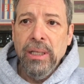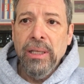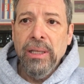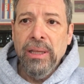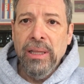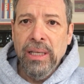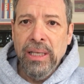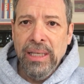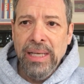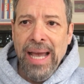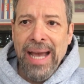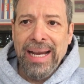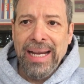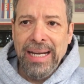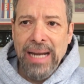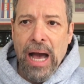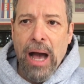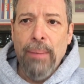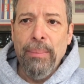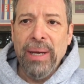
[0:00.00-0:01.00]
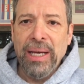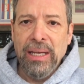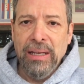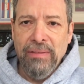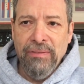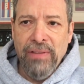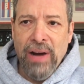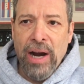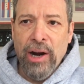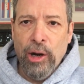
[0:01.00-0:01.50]
the economic
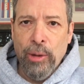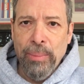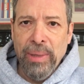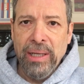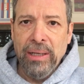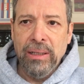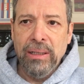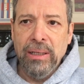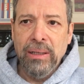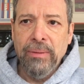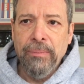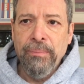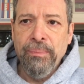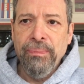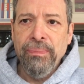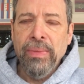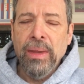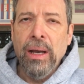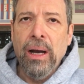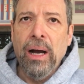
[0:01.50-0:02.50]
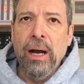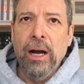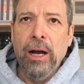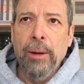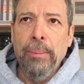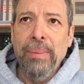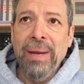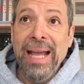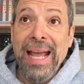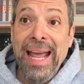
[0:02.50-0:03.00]
environment,
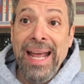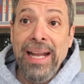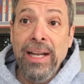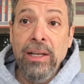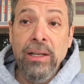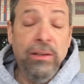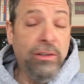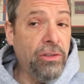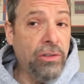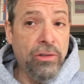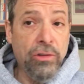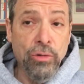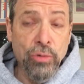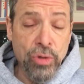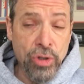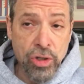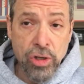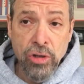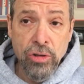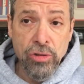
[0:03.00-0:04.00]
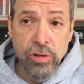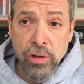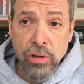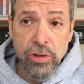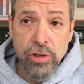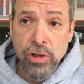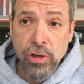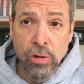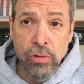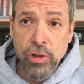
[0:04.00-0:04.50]
and to a
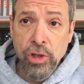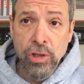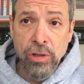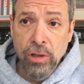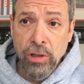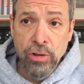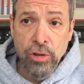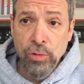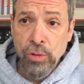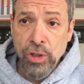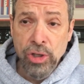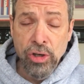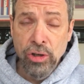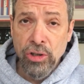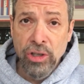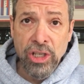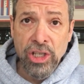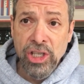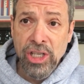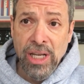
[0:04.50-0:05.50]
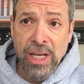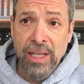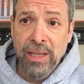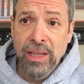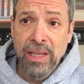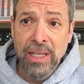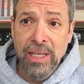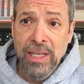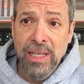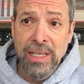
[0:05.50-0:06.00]
certain extent
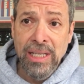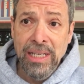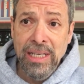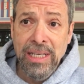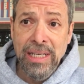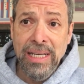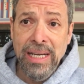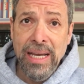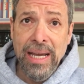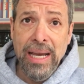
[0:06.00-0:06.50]
the